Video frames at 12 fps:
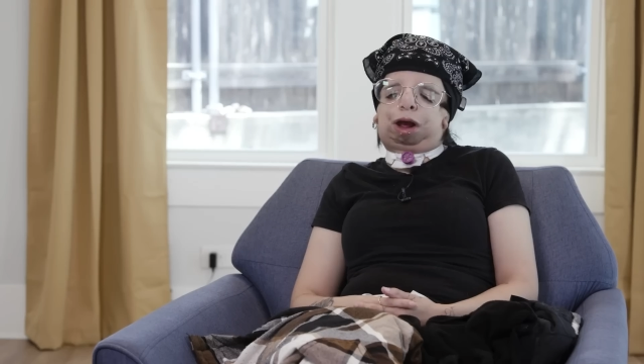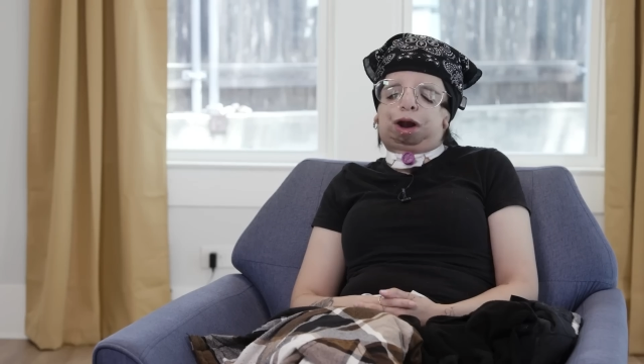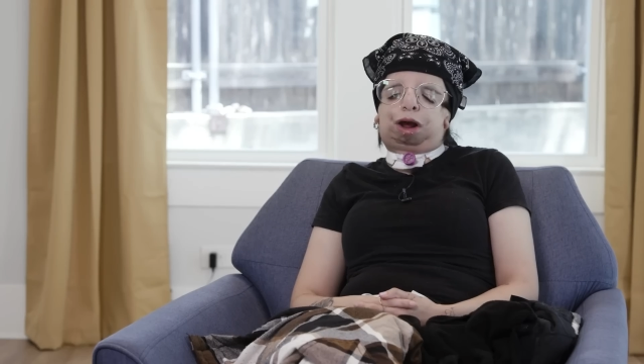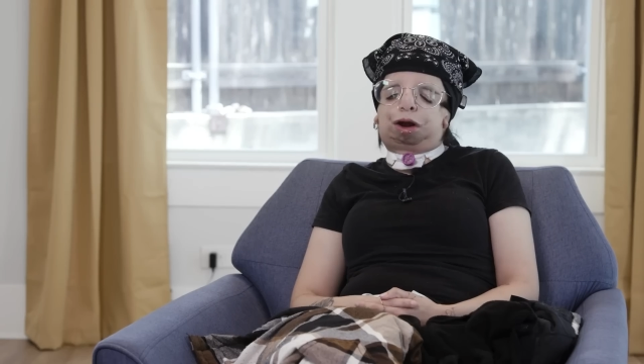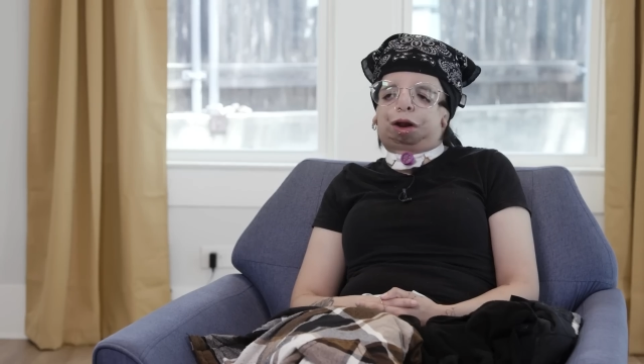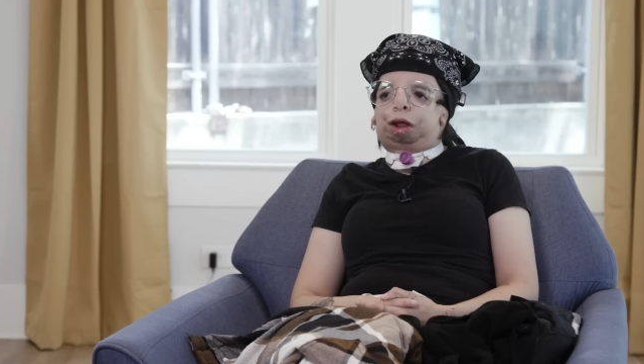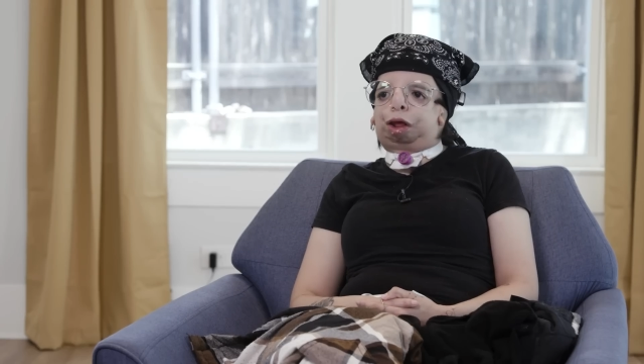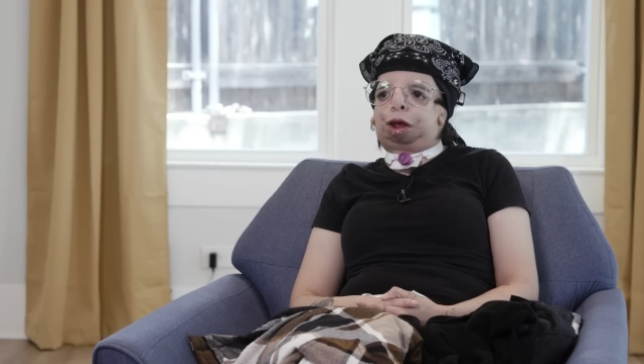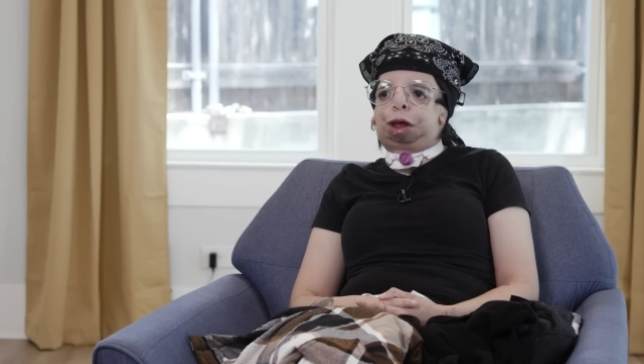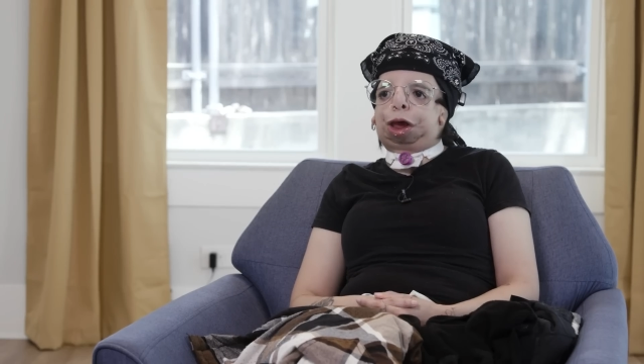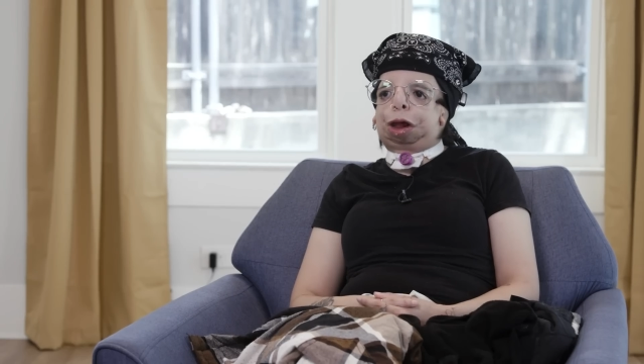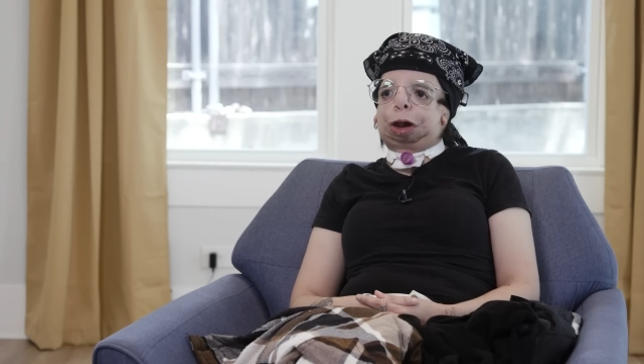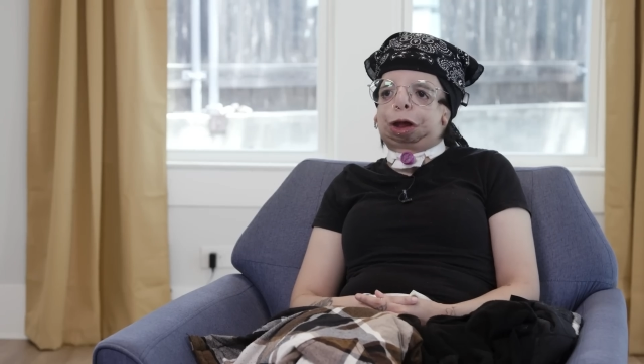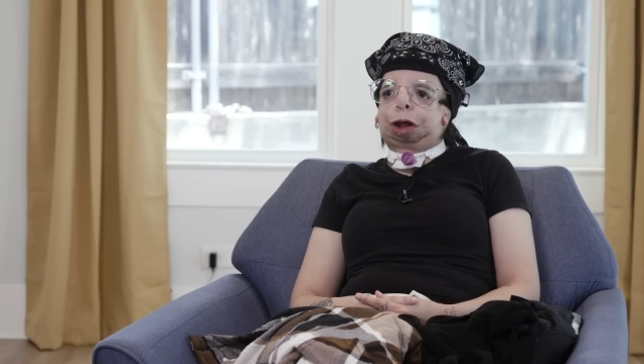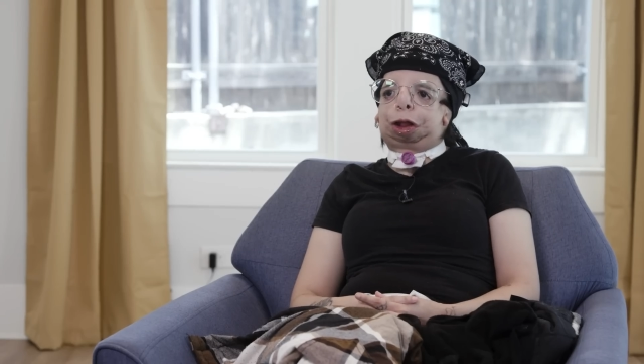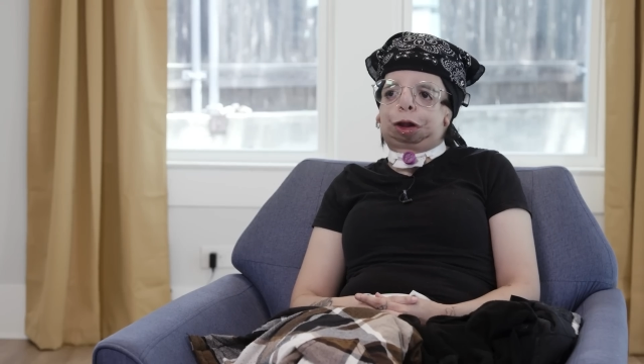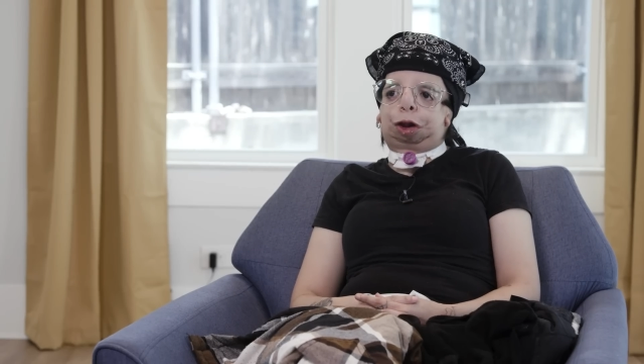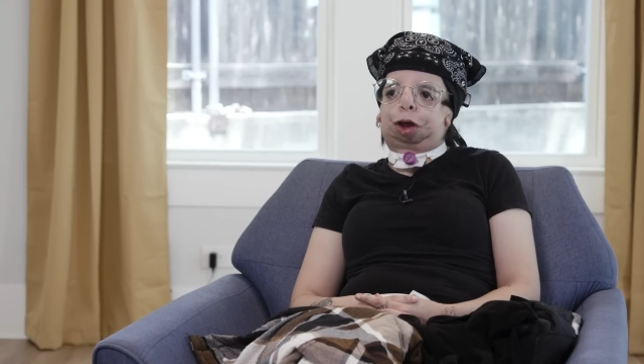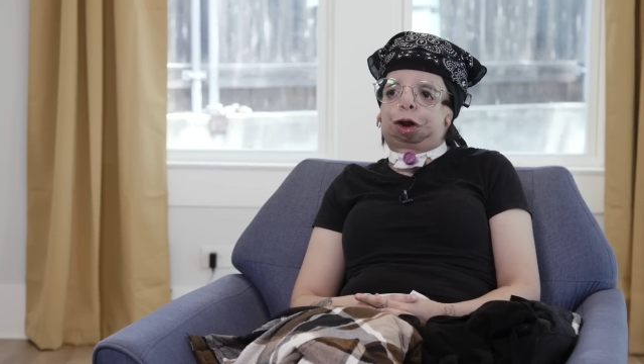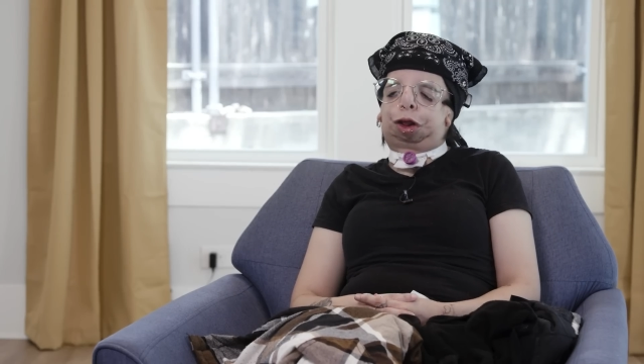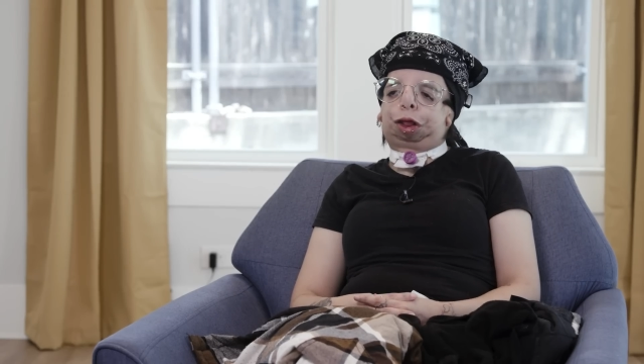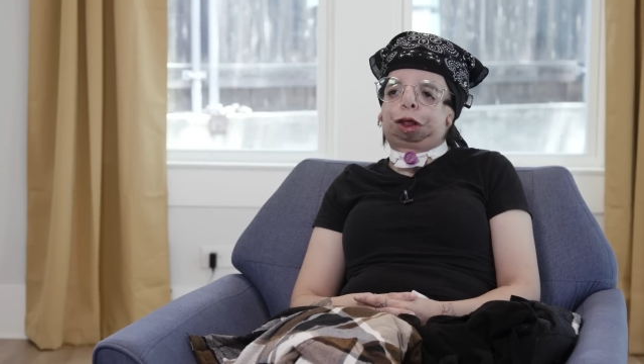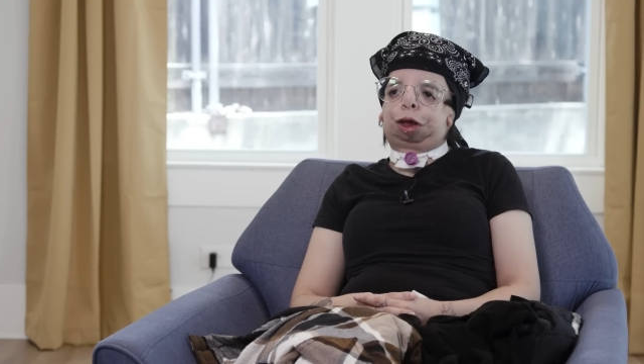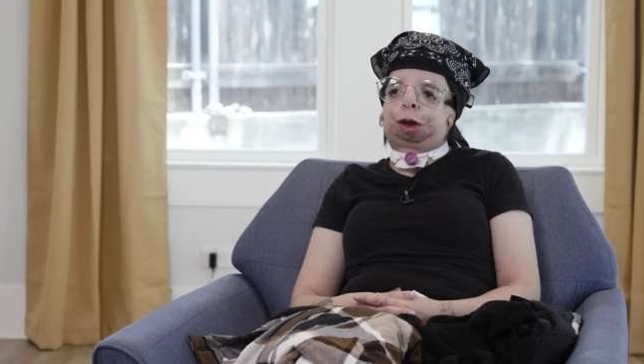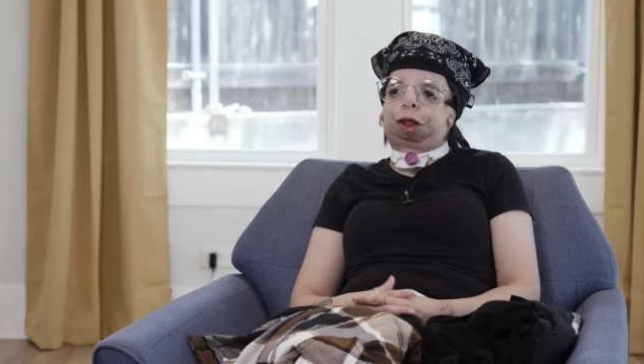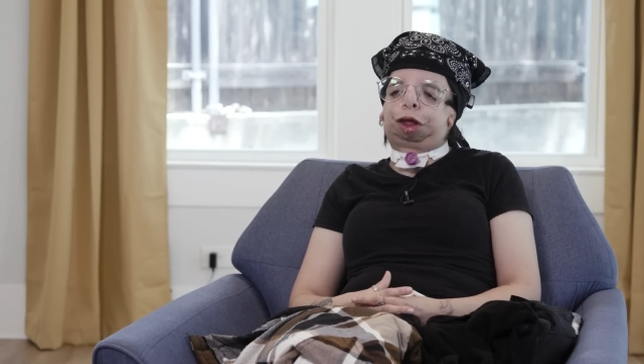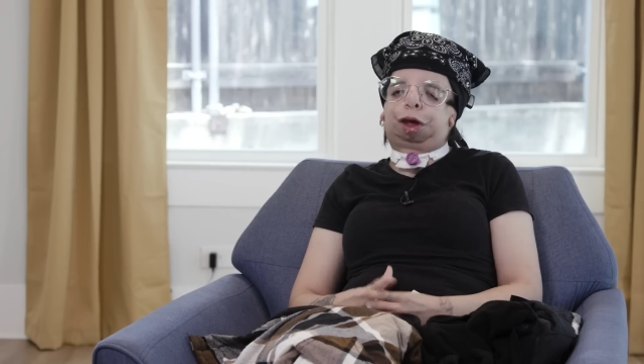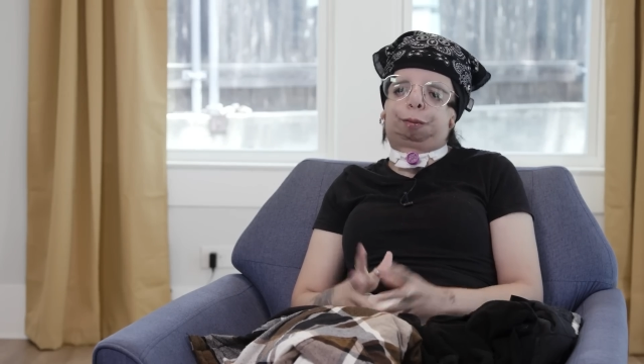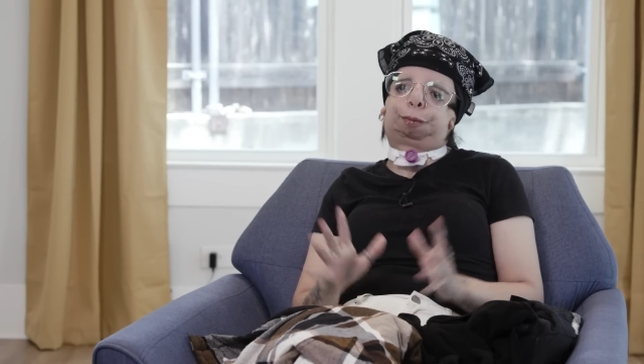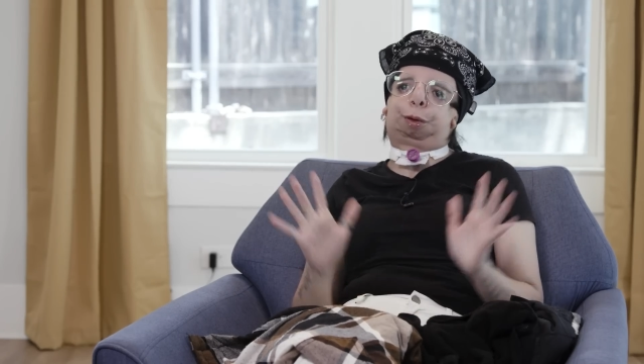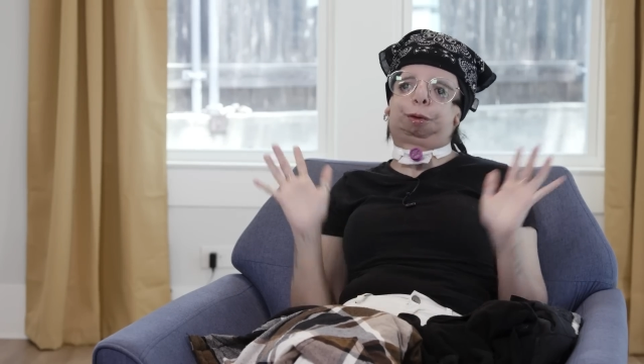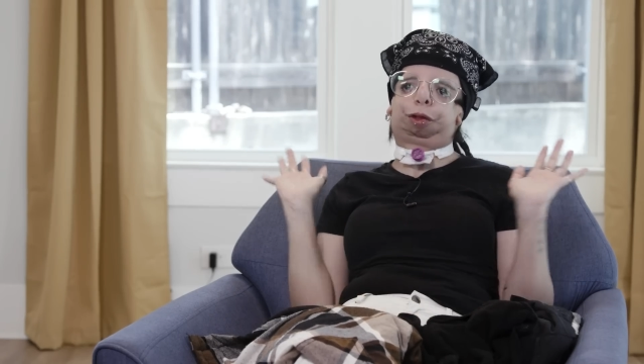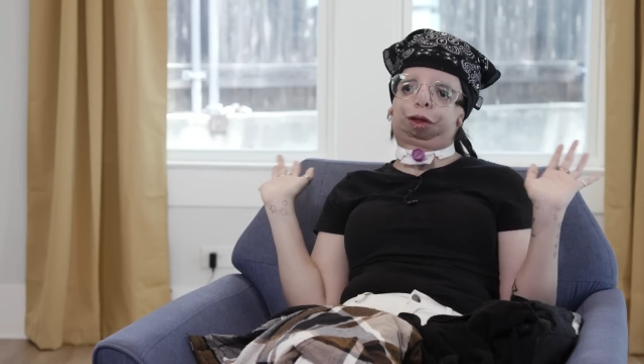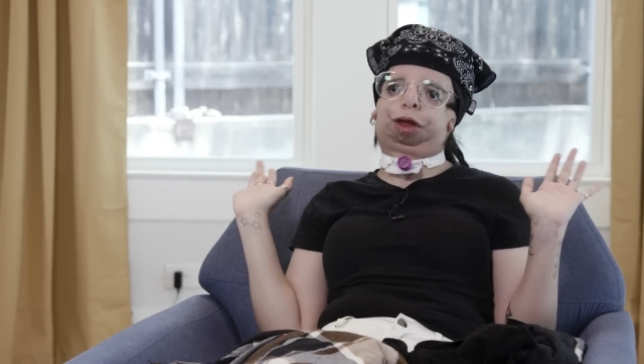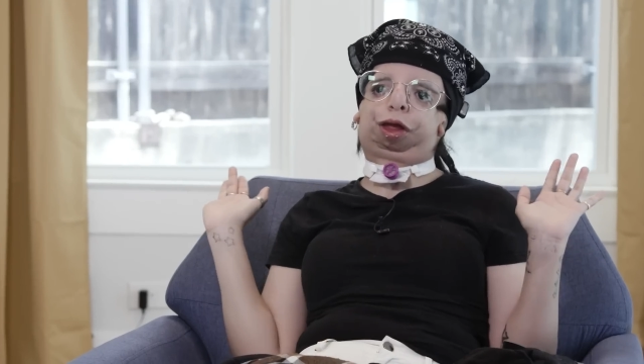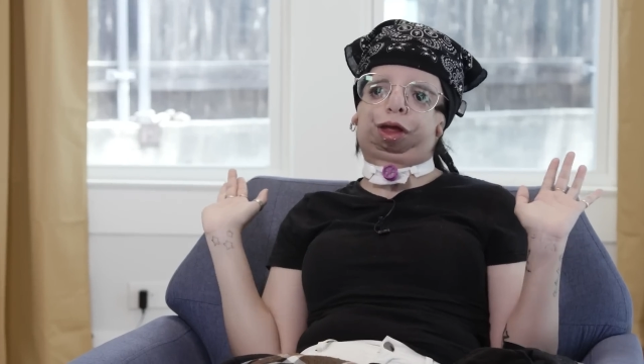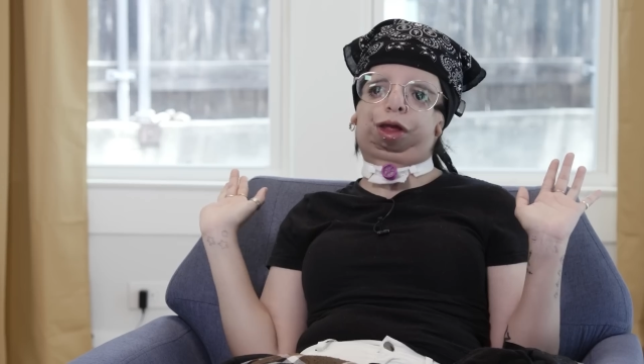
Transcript: I'm not going to say a 10 because I'm not going to sit here and say I'm perfect.